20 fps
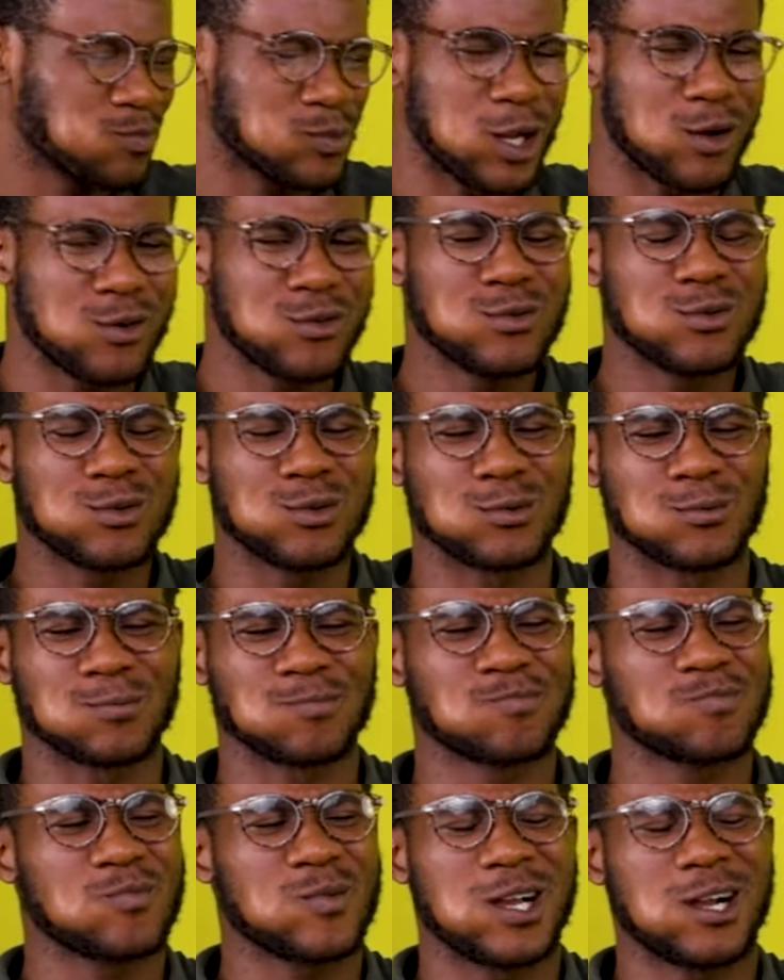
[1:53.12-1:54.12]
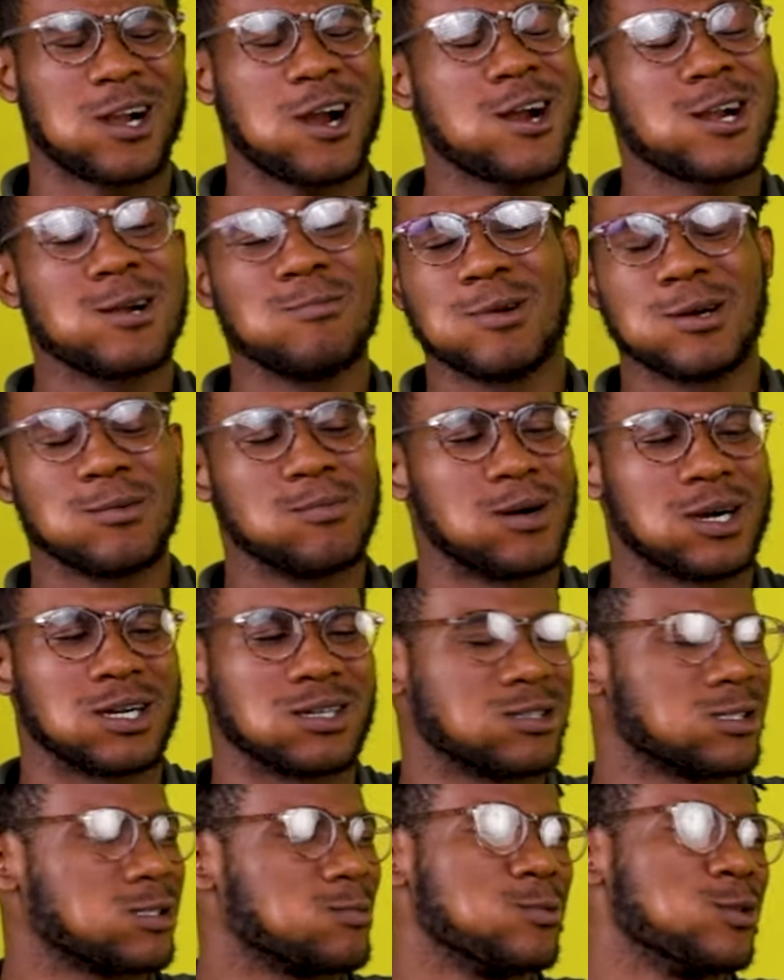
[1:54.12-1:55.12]
I don't know. I can't remember.
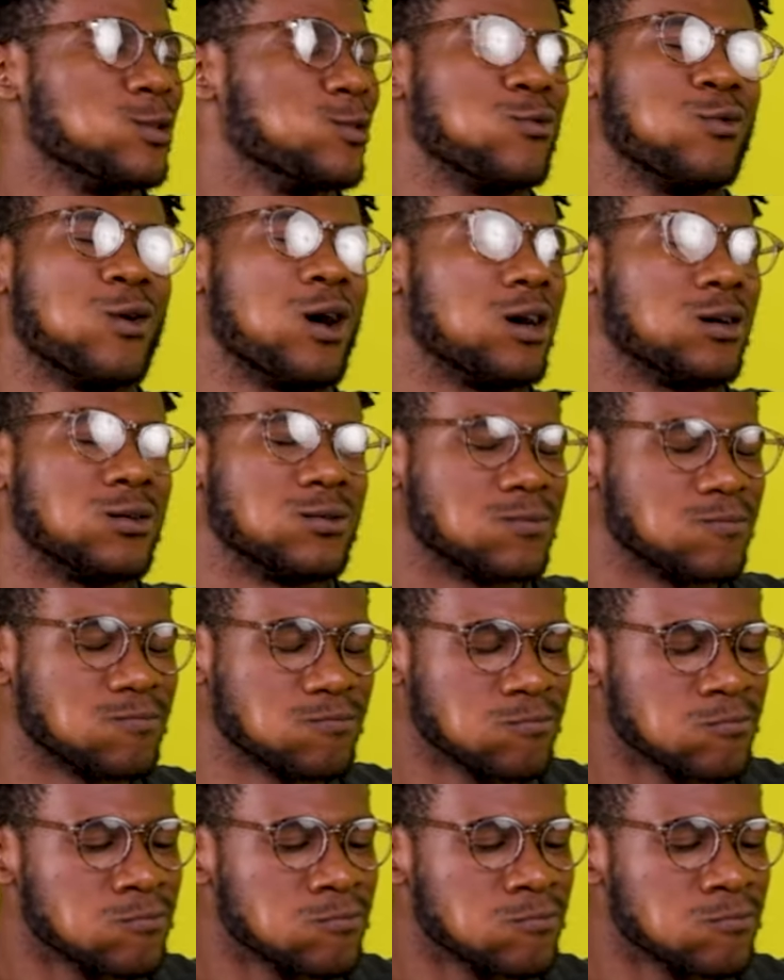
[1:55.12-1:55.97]
It's been a while.